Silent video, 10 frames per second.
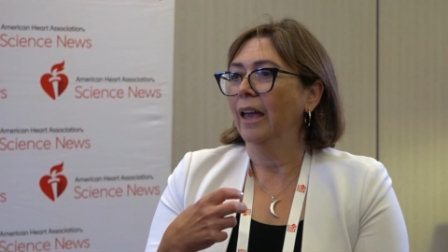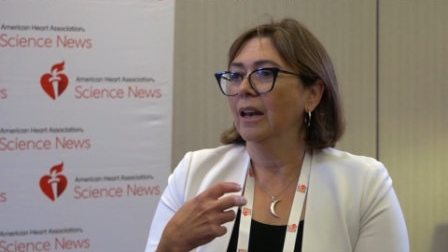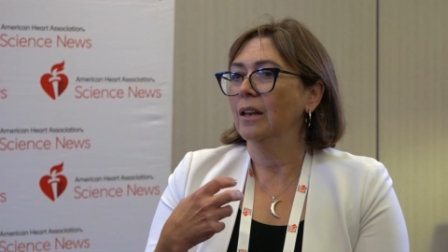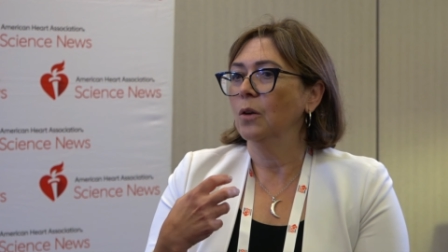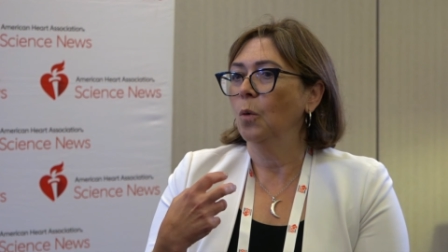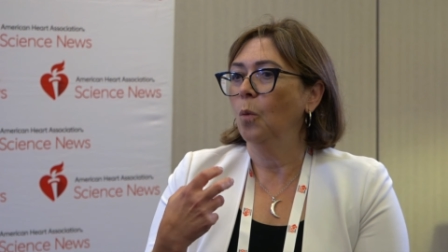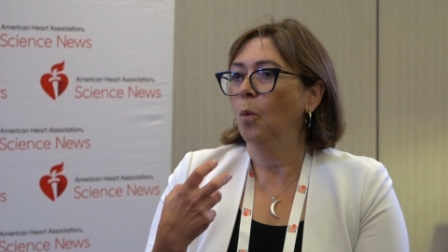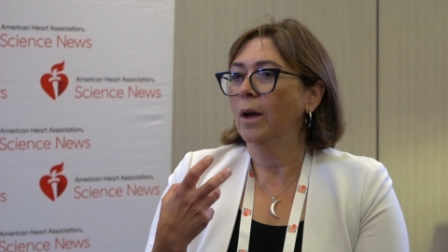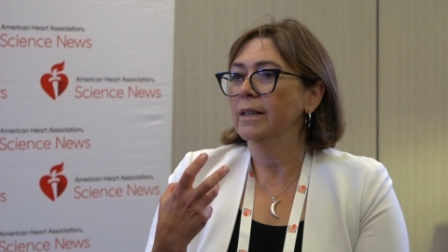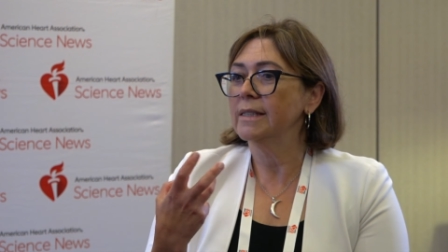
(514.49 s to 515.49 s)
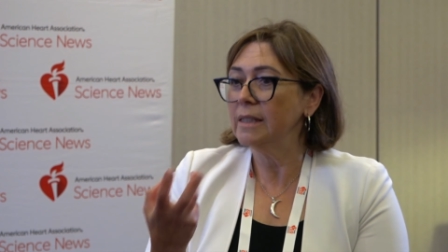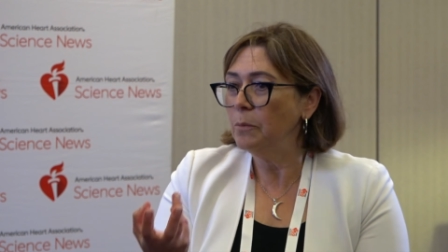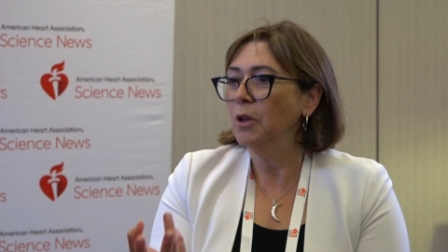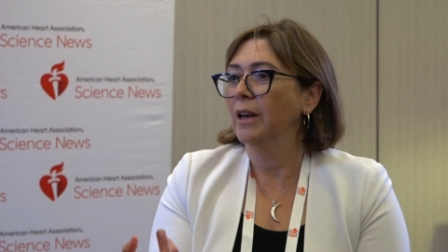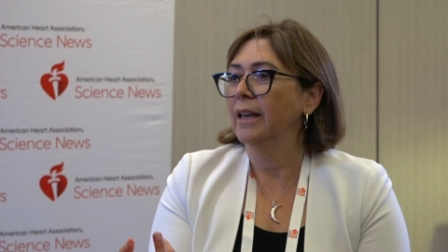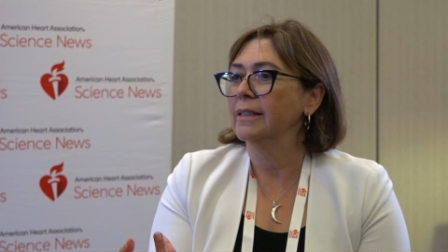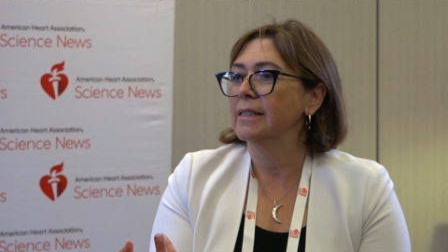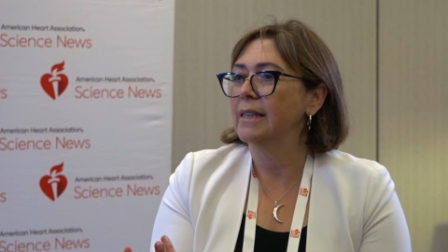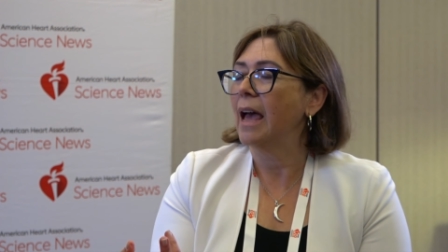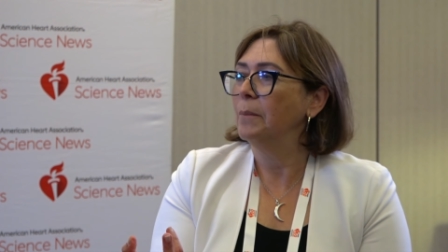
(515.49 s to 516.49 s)
and what
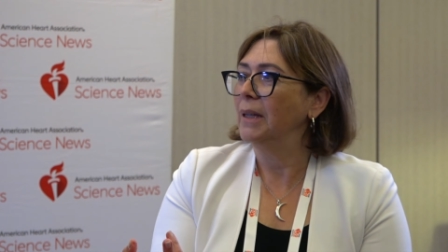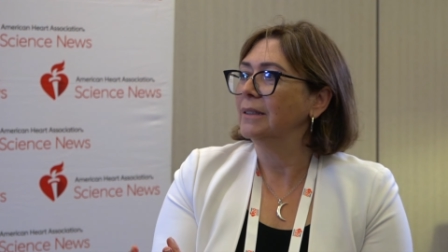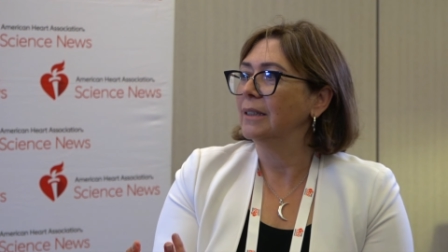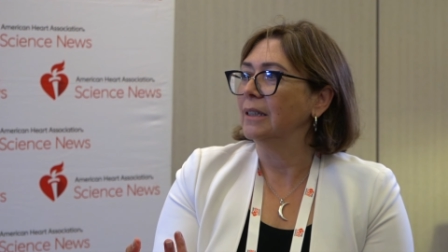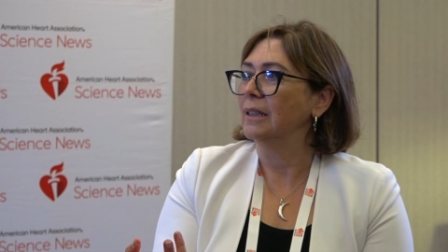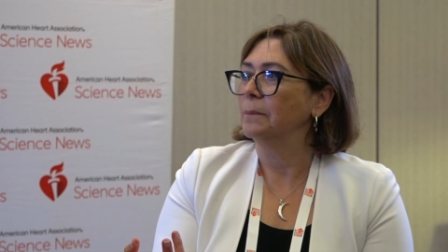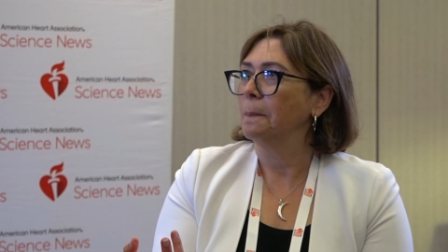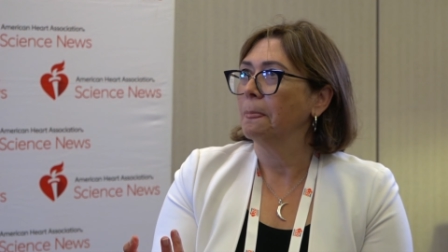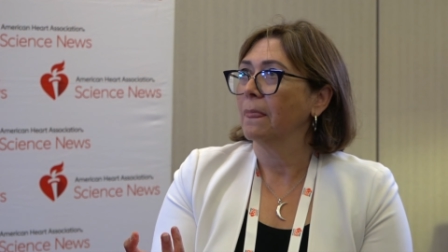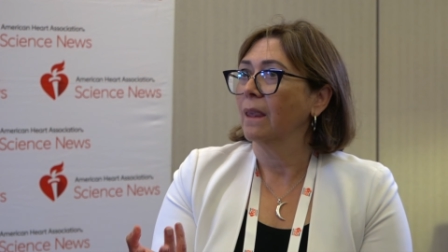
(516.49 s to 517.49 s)
stimulates that mentee